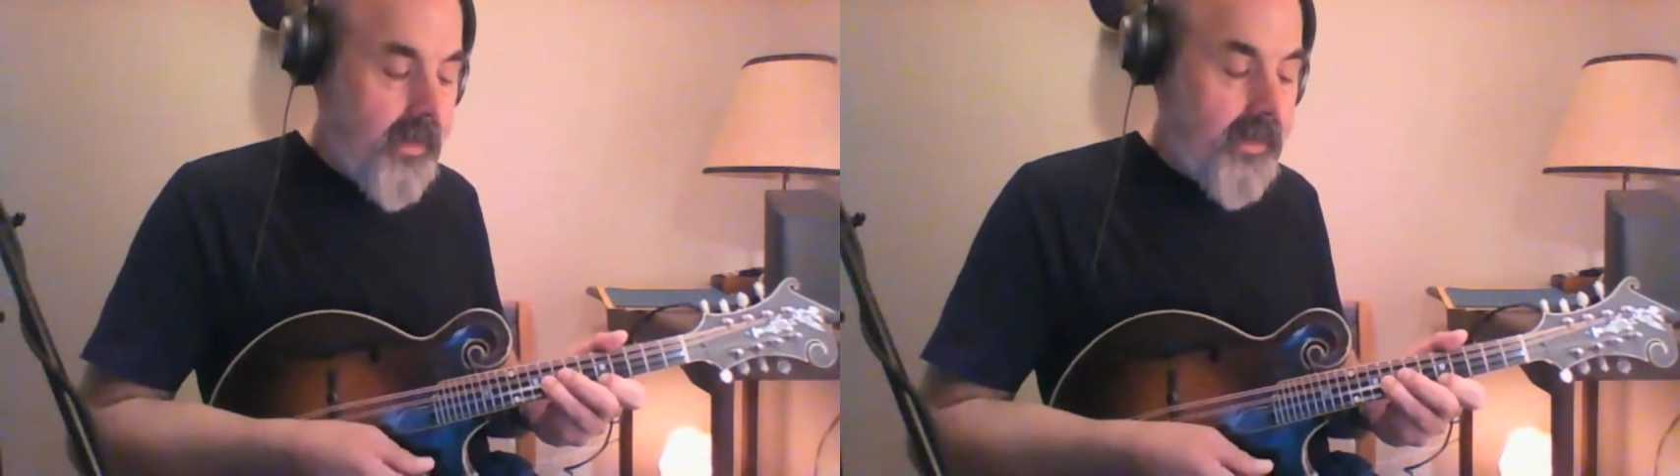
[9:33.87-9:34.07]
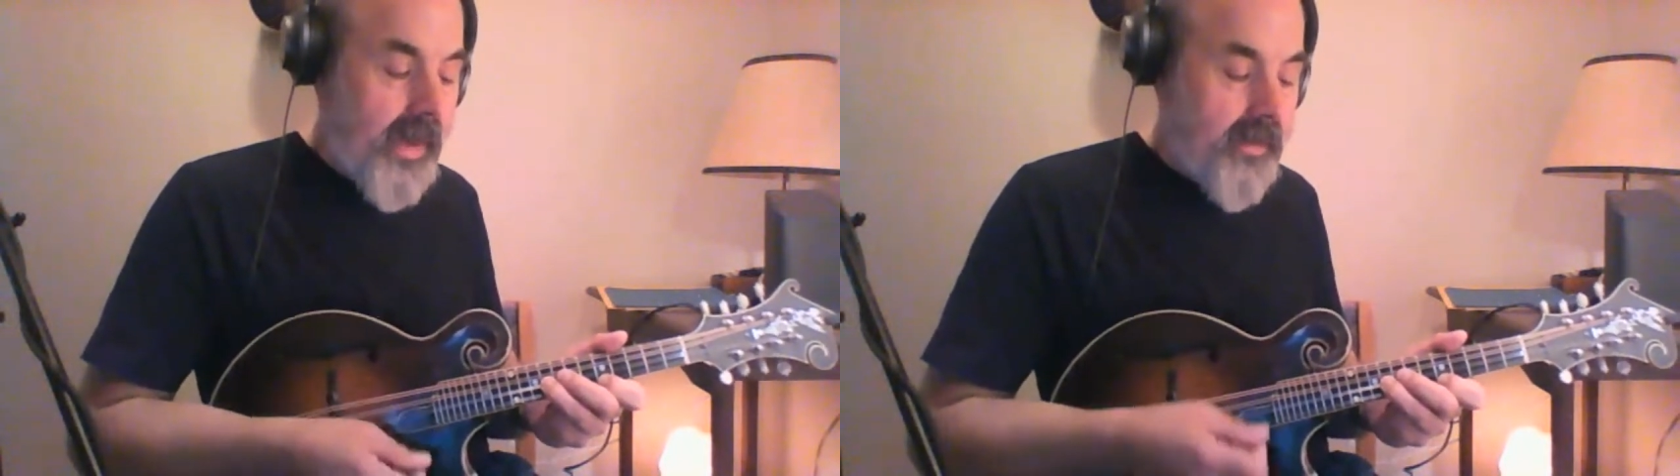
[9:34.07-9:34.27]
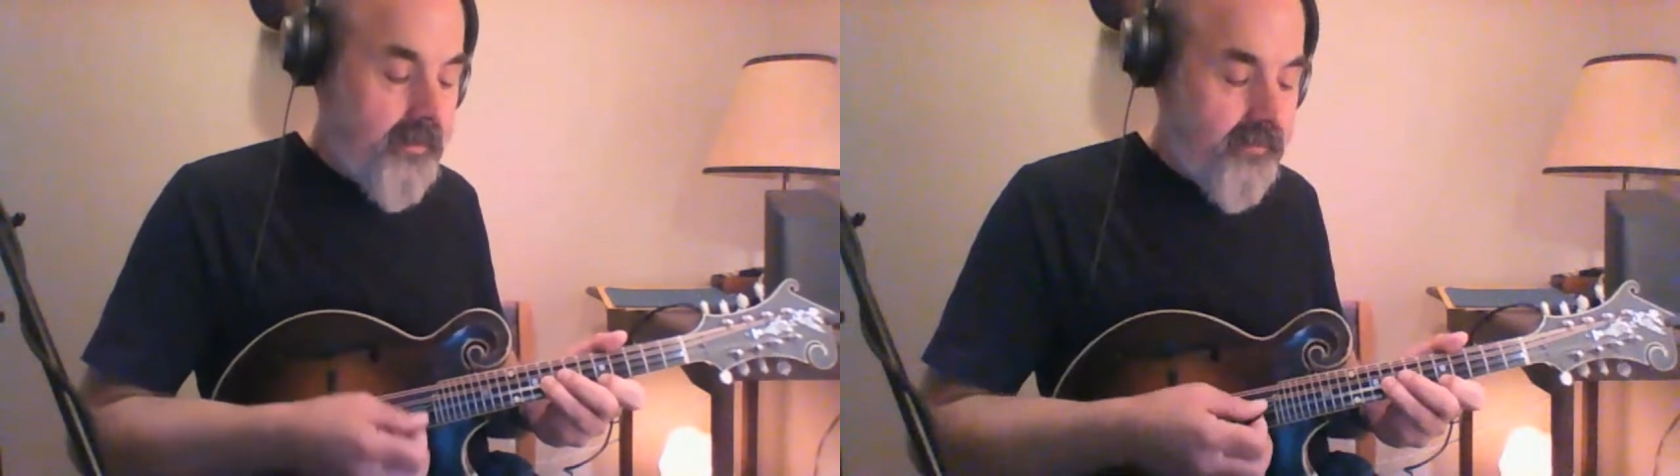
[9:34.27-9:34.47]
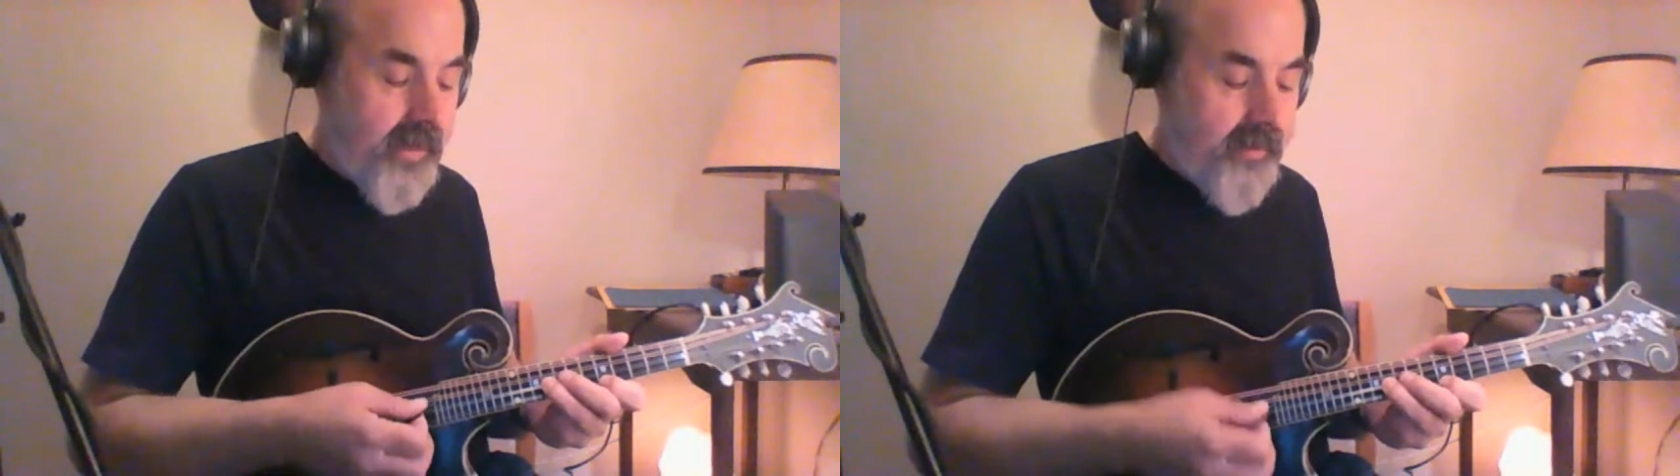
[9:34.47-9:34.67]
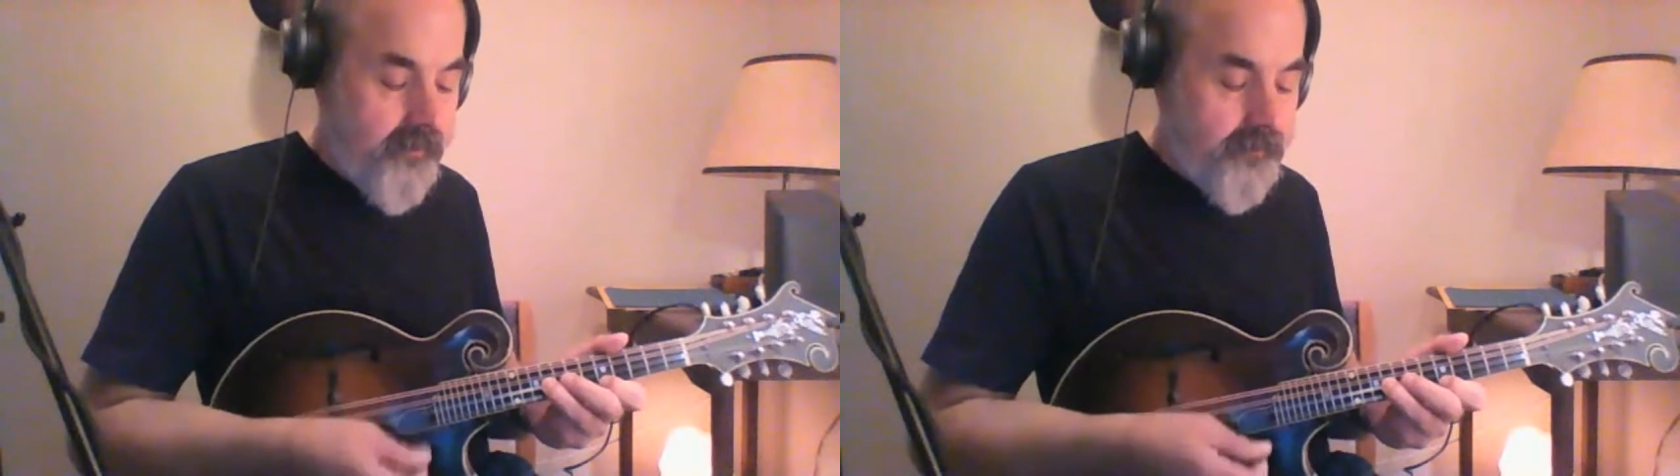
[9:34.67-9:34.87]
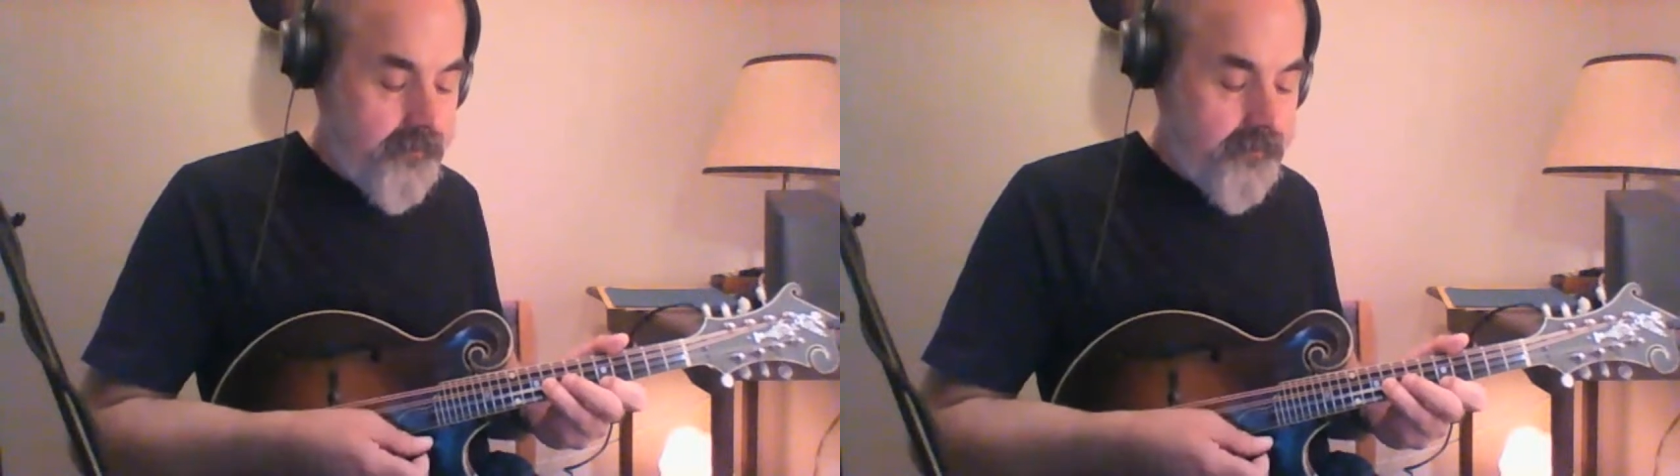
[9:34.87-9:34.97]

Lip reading: 9 and 5.